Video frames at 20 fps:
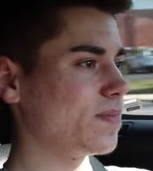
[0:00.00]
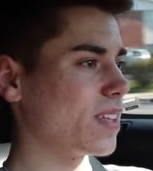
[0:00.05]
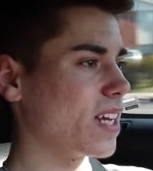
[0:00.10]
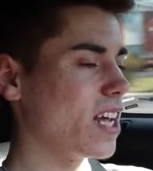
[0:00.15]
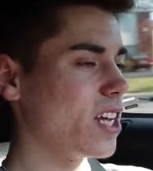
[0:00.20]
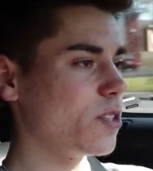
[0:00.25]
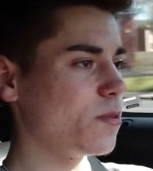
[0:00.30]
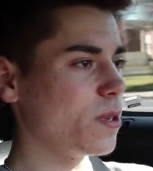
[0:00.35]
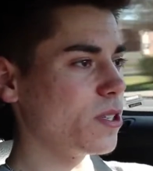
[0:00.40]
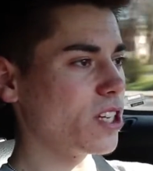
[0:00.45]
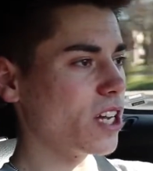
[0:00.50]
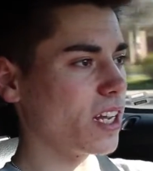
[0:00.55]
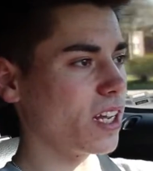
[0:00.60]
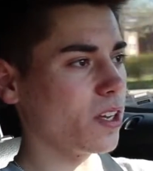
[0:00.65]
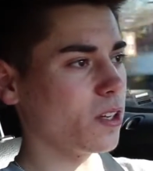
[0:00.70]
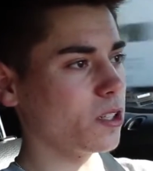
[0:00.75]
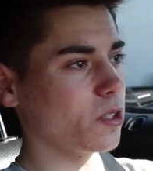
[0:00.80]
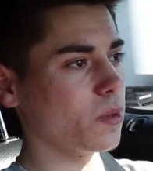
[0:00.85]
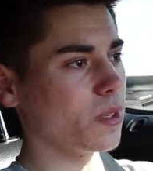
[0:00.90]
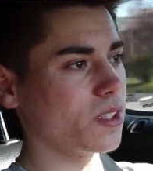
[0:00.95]
HVJ
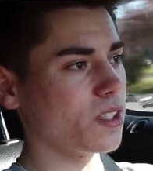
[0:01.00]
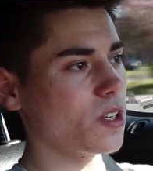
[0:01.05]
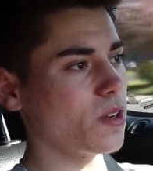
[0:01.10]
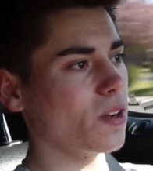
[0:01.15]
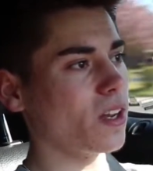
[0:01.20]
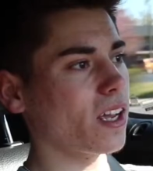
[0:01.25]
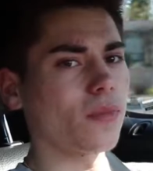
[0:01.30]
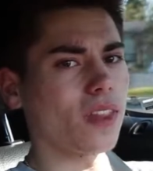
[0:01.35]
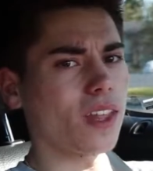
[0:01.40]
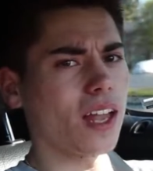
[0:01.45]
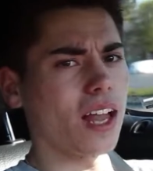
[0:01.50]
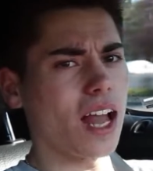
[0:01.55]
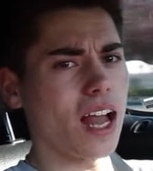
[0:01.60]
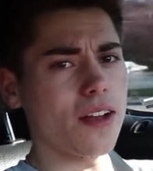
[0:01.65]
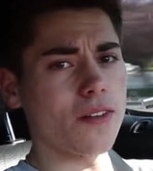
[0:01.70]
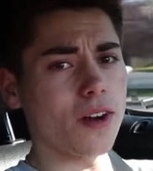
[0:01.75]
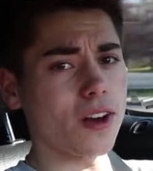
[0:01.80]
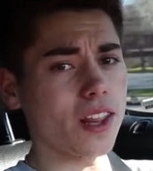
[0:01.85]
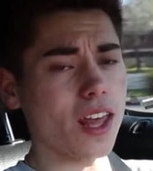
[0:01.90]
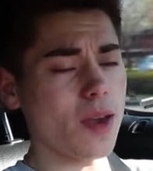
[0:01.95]
killed it with tuning. I
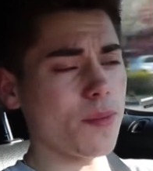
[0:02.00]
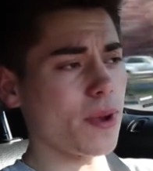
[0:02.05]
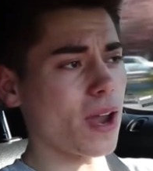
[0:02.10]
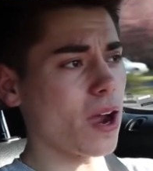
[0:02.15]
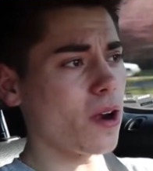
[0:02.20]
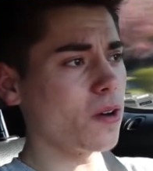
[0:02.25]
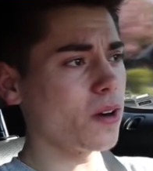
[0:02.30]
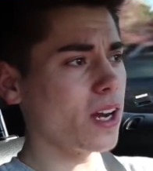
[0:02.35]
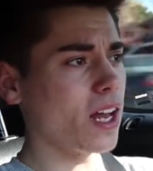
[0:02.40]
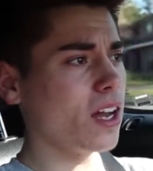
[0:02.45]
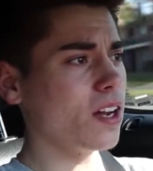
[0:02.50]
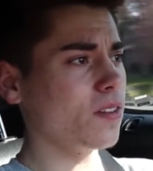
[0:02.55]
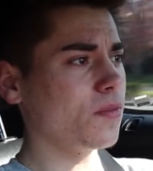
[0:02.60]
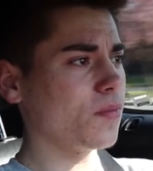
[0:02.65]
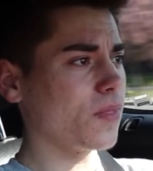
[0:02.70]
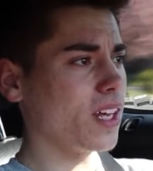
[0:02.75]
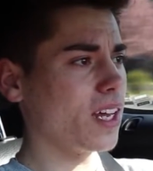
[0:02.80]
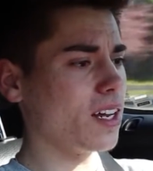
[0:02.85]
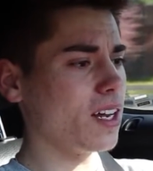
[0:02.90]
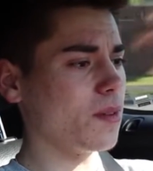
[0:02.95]
have all that power now,
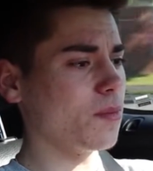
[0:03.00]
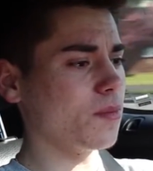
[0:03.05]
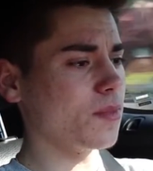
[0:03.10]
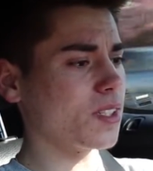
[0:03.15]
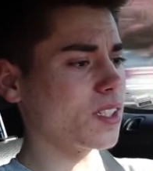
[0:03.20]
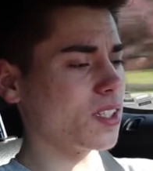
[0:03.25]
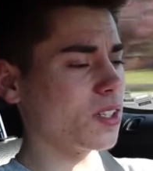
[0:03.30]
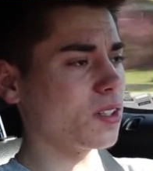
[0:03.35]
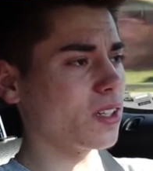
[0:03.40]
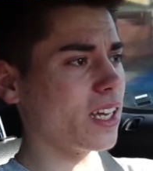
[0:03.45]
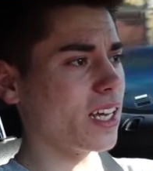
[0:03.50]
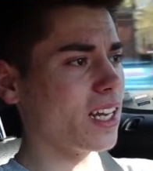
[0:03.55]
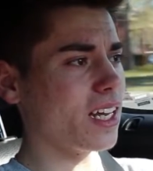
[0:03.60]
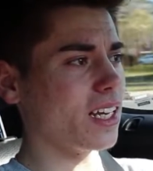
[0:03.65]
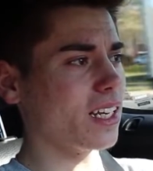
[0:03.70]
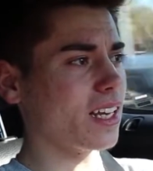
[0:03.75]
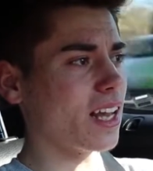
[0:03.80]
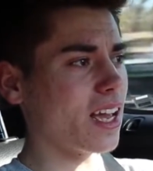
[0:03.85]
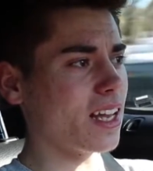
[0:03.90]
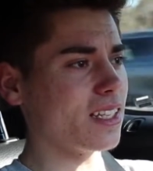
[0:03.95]
and I'm still
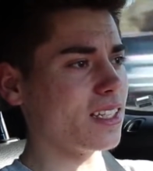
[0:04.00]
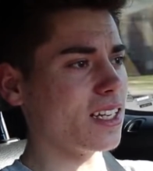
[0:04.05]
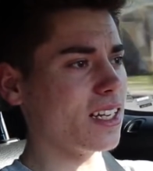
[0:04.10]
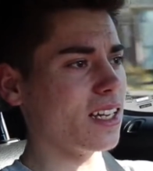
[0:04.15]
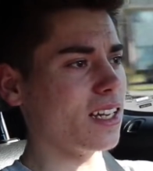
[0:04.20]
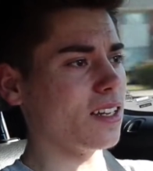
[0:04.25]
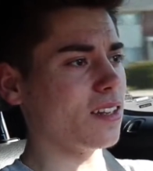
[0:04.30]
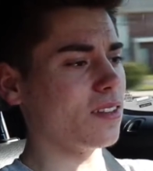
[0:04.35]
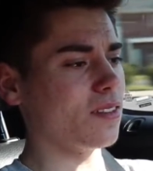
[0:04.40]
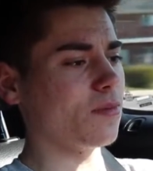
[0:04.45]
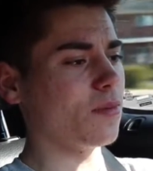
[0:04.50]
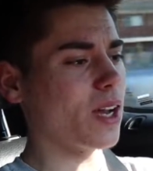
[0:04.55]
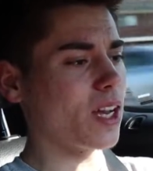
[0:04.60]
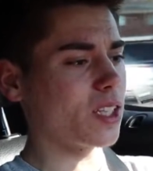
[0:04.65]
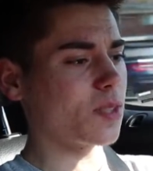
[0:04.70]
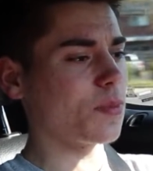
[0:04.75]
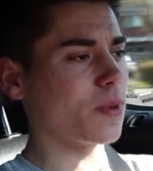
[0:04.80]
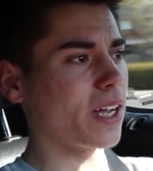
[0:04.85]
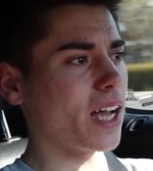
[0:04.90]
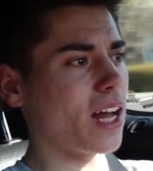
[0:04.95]
getting 19
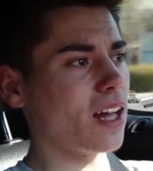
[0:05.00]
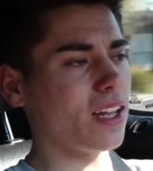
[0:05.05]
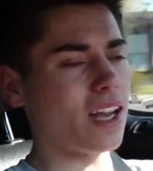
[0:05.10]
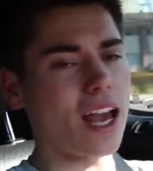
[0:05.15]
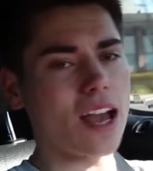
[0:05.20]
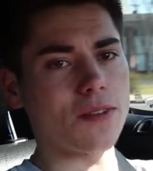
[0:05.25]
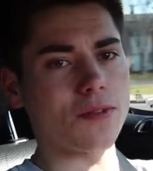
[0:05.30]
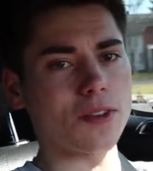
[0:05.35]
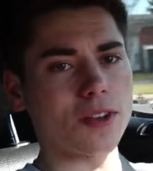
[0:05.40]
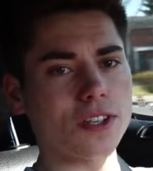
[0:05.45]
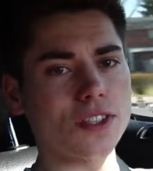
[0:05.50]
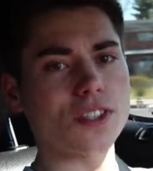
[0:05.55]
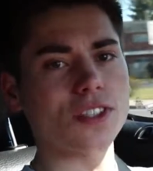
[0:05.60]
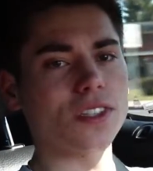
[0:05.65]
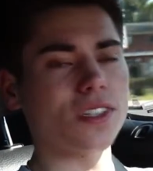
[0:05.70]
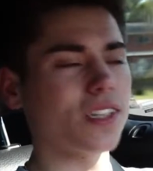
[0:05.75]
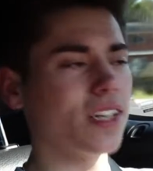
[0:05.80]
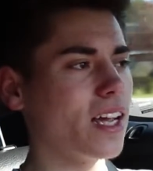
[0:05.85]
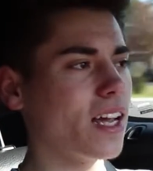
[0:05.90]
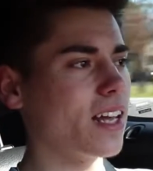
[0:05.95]
miles per gallon average,
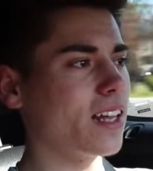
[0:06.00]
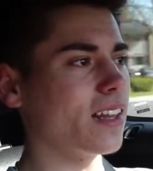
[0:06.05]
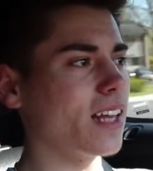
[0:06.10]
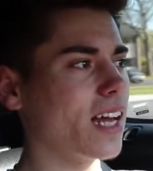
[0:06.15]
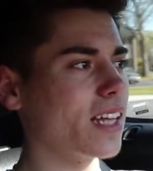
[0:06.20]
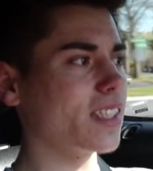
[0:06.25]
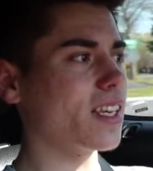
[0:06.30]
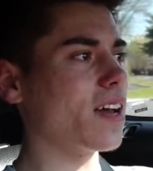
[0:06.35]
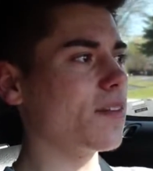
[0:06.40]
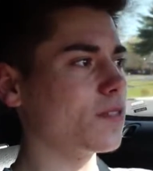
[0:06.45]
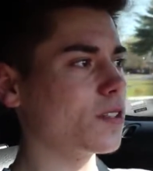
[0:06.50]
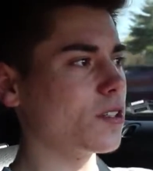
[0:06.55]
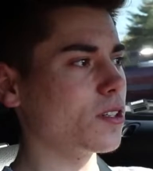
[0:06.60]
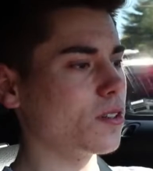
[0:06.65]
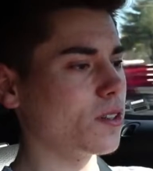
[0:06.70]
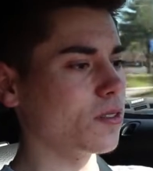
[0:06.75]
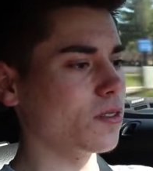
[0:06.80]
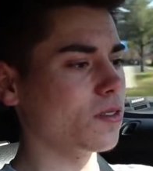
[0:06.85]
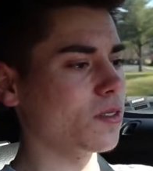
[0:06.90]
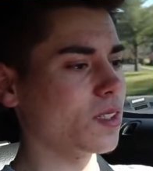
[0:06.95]
and that's
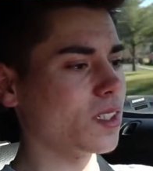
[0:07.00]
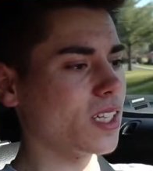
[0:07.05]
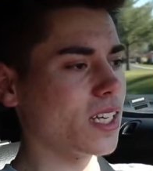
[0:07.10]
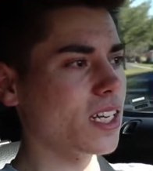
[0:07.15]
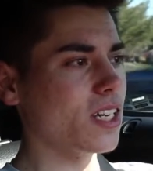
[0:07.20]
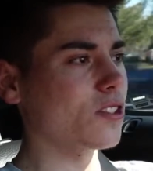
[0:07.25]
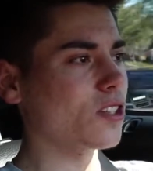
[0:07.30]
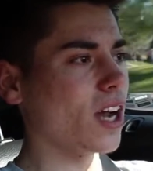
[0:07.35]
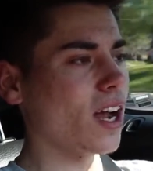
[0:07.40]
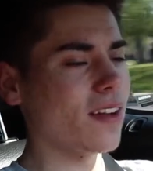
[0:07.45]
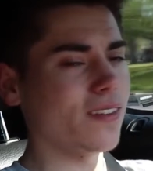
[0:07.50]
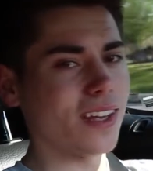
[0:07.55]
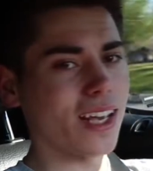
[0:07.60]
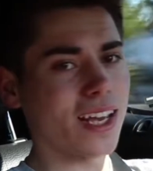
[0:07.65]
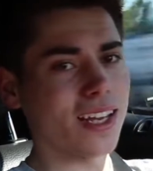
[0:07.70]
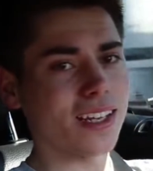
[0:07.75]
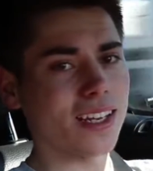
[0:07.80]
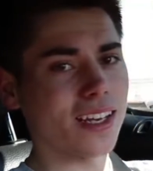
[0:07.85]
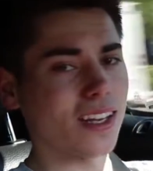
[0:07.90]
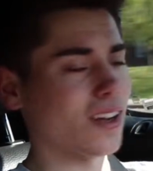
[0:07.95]
after city driving
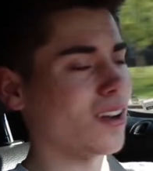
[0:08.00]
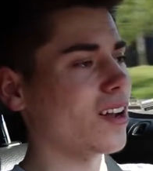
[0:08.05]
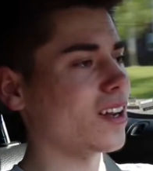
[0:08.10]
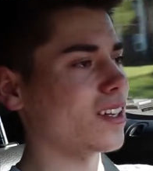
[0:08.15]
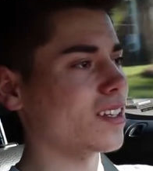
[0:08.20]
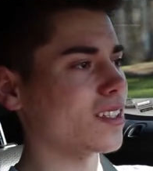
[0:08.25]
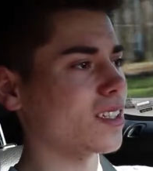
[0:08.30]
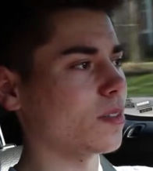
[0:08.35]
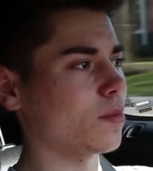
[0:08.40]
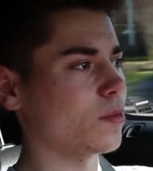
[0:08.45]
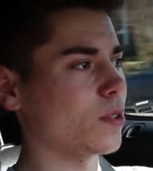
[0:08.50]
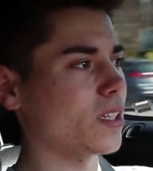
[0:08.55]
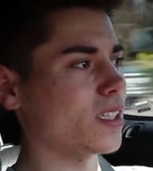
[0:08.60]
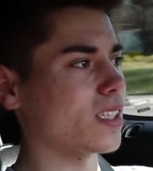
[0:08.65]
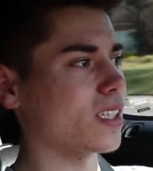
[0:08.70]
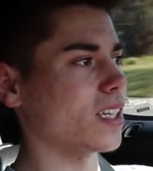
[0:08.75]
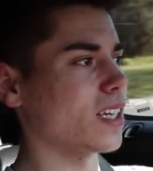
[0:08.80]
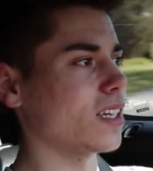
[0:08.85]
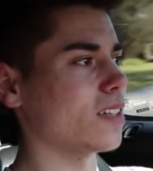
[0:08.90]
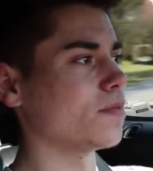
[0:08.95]
and getting on it some
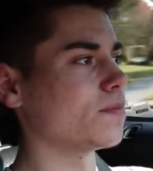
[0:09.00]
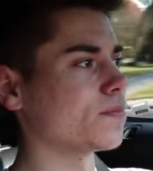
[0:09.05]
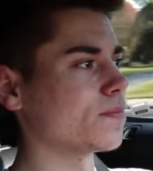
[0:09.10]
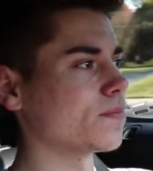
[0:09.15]
recently.